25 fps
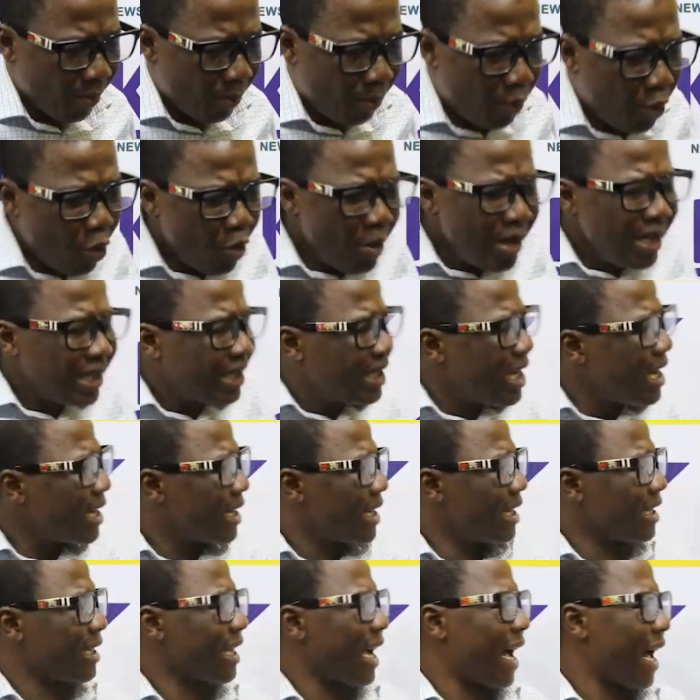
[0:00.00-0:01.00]
polling
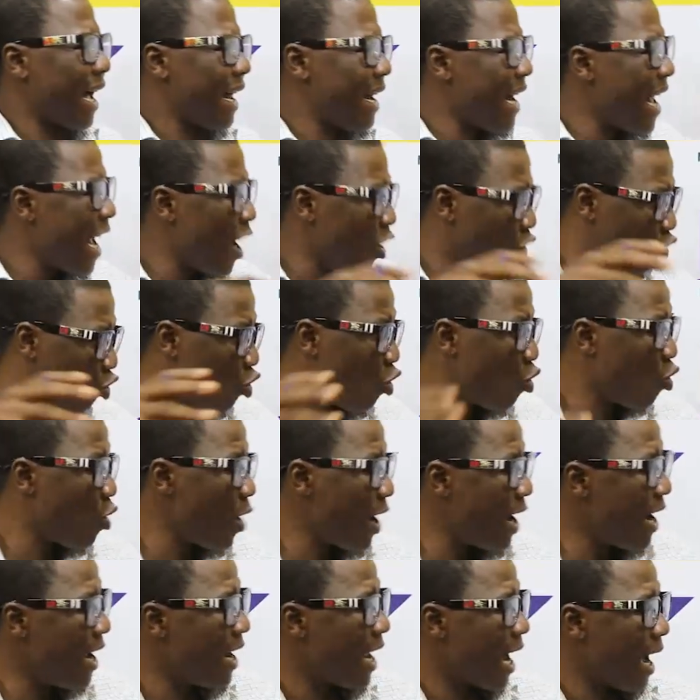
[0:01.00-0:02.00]
stations are near Zongo
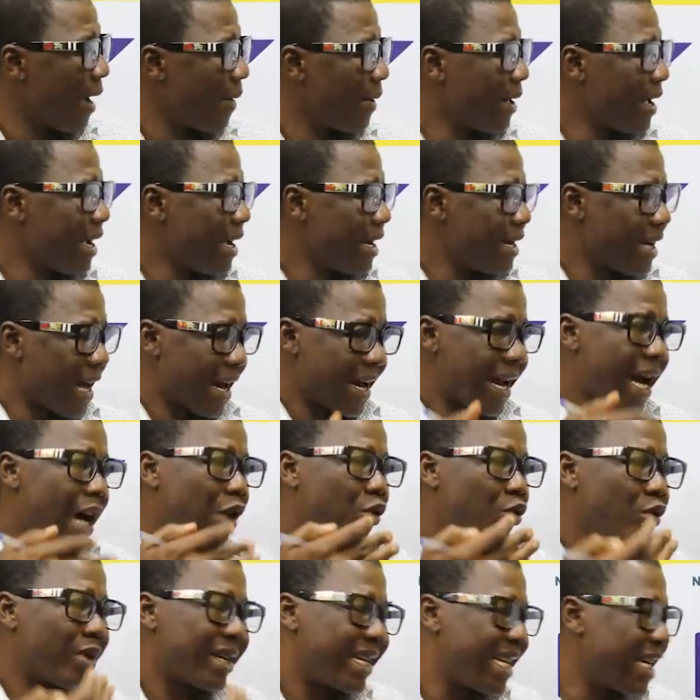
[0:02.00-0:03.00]
area.
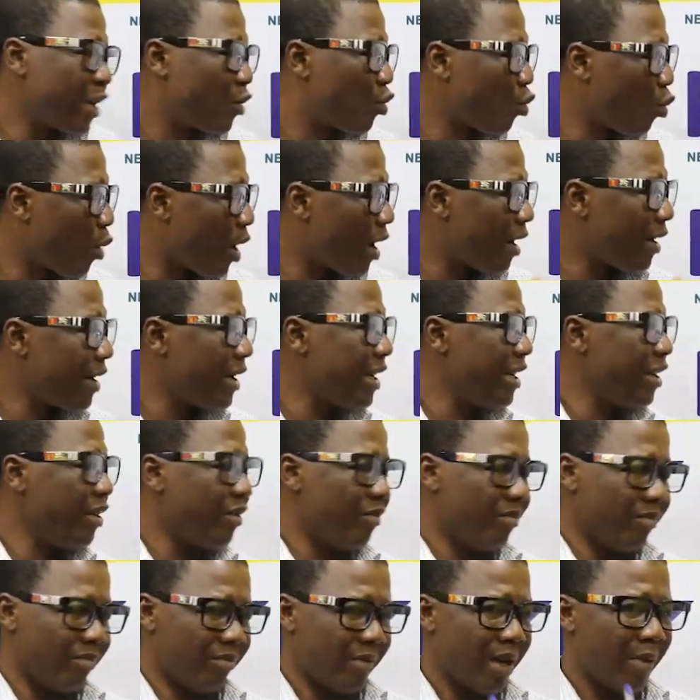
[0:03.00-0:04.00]
Nanado did well
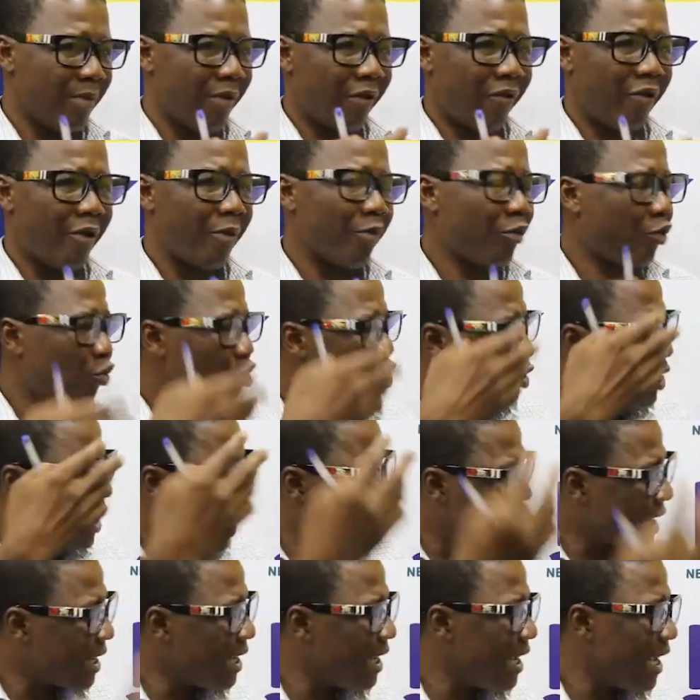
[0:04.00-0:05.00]
in maybe from
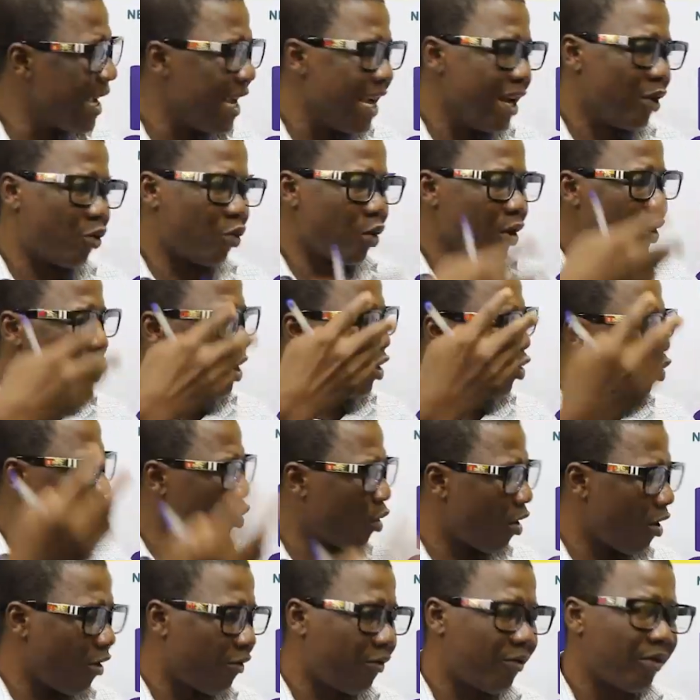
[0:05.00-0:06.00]
2008,
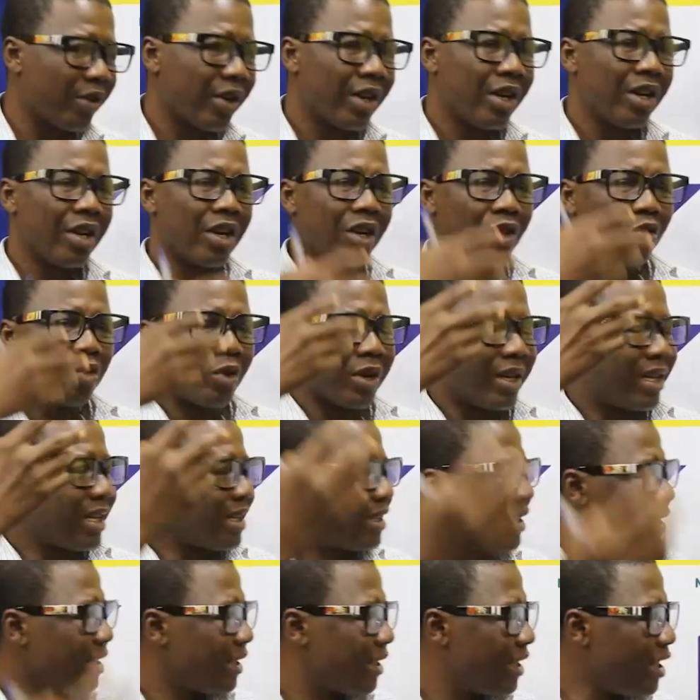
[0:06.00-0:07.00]
2012,
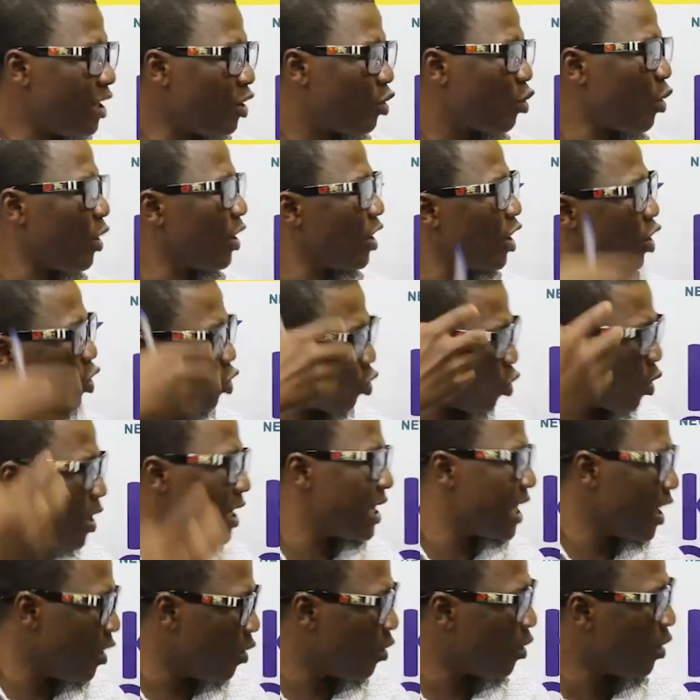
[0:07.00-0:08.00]
2016,
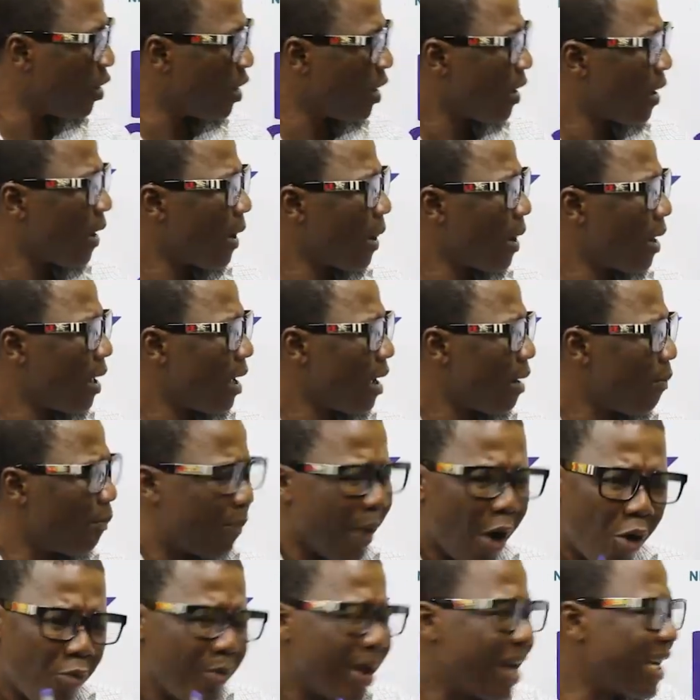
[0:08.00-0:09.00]
2020. No,
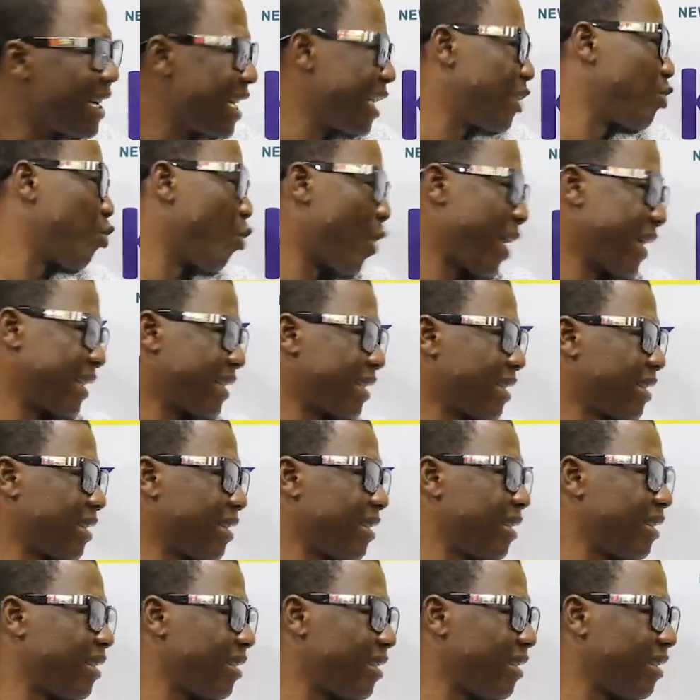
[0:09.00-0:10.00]
Bawumia did worse
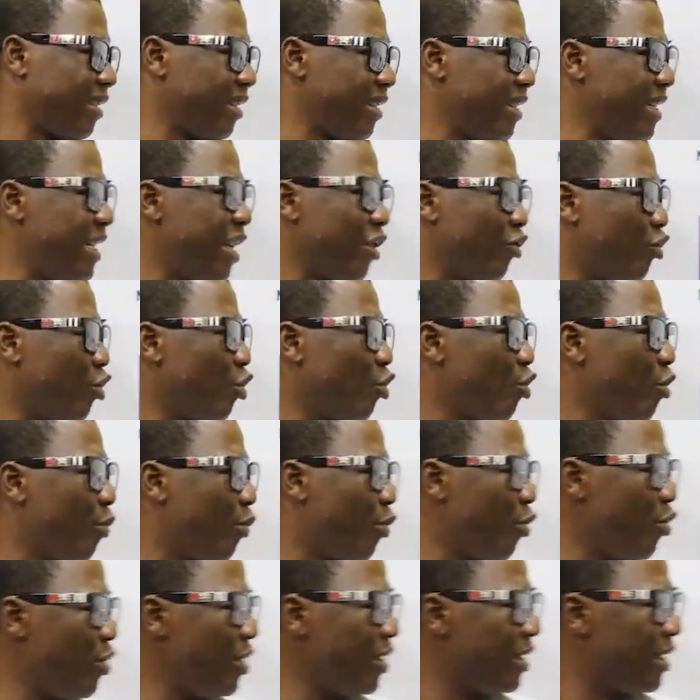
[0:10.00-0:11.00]
in the Zongo
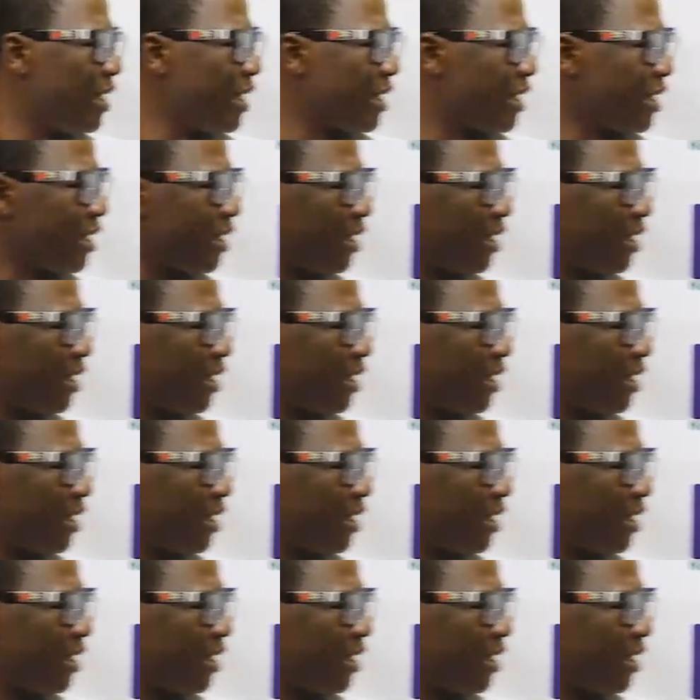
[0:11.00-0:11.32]
polling station.